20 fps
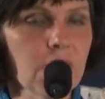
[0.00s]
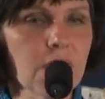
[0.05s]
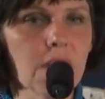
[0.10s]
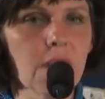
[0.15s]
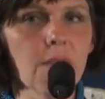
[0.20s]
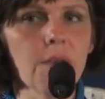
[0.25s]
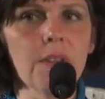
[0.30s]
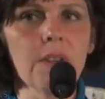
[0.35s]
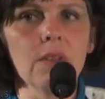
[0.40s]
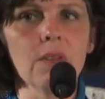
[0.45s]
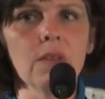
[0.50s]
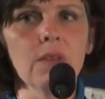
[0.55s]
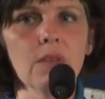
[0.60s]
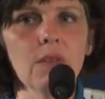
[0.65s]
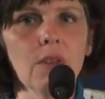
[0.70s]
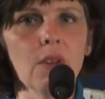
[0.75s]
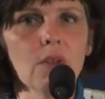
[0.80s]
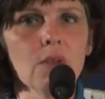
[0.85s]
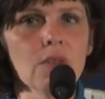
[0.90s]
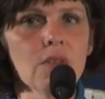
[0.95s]
stuff
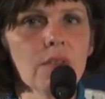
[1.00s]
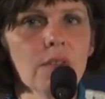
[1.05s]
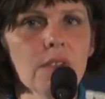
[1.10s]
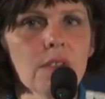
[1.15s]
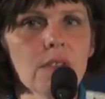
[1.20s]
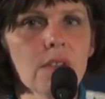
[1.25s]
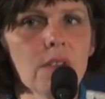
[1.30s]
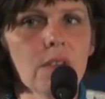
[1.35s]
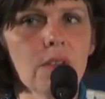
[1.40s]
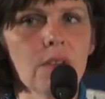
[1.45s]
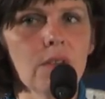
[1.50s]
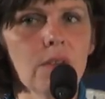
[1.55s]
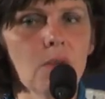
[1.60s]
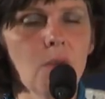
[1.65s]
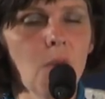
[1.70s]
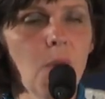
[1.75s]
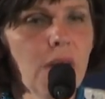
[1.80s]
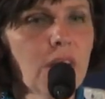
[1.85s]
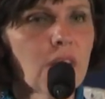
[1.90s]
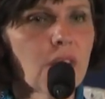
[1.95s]
that those of us that
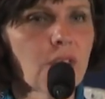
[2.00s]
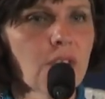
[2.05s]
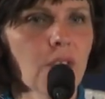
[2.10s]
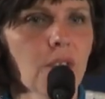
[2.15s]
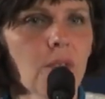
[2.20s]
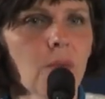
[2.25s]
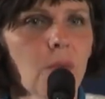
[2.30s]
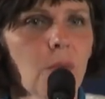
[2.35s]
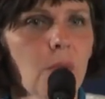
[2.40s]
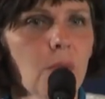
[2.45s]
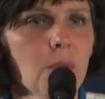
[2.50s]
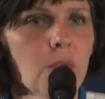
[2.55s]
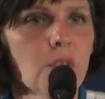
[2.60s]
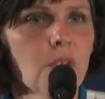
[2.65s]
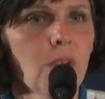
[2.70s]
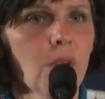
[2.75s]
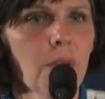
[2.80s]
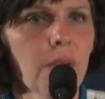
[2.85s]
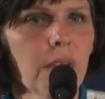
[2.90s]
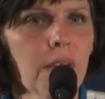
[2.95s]
questioned what was
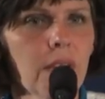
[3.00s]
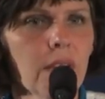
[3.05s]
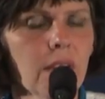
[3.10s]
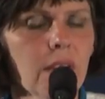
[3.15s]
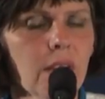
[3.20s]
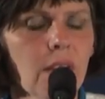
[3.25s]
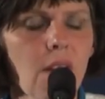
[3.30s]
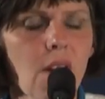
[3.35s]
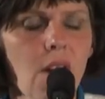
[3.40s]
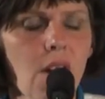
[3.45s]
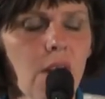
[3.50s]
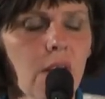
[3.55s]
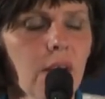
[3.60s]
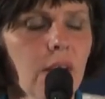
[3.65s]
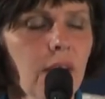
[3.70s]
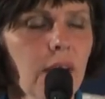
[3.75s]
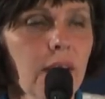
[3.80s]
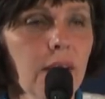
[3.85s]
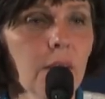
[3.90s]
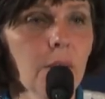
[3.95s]
going
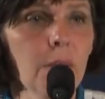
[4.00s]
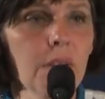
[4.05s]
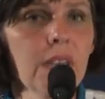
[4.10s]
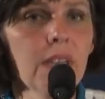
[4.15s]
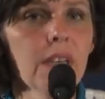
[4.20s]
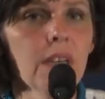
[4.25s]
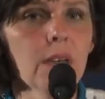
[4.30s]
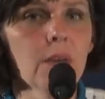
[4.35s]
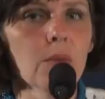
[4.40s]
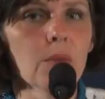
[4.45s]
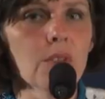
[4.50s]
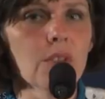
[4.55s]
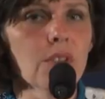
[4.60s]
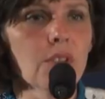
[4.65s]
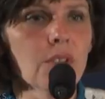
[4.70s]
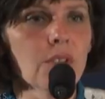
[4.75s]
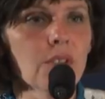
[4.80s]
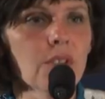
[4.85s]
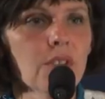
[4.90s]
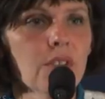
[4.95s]
on, and the media was
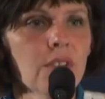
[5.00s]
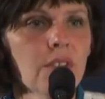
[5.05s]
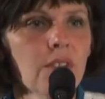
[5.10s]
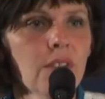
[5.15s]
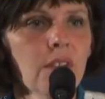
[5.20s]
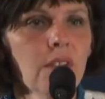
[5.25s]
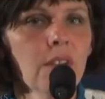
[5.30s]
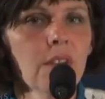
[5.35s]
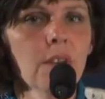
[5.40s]
just